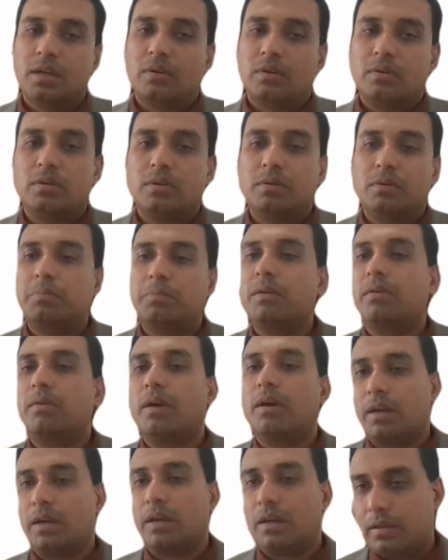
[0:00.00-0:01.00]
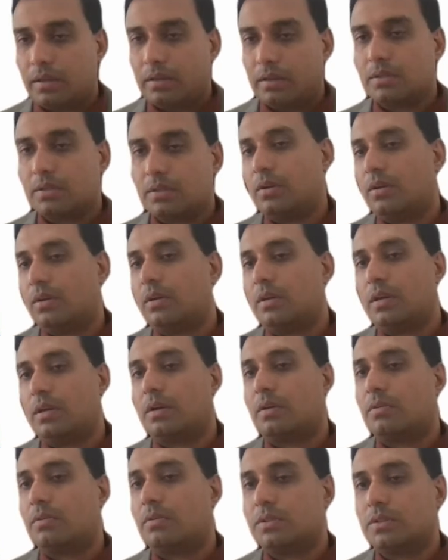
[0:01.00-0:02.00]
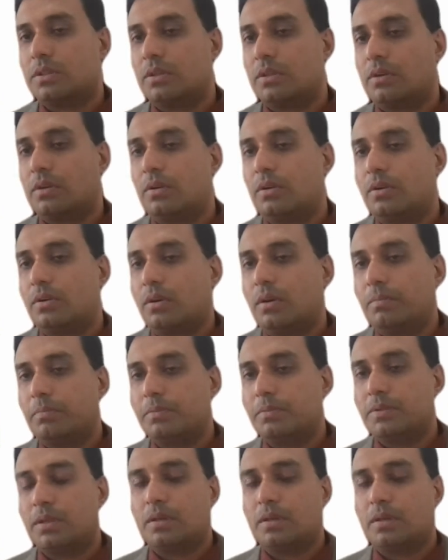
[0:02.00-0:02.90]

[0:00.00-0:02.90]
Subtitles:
could be viral. There was already a question on top.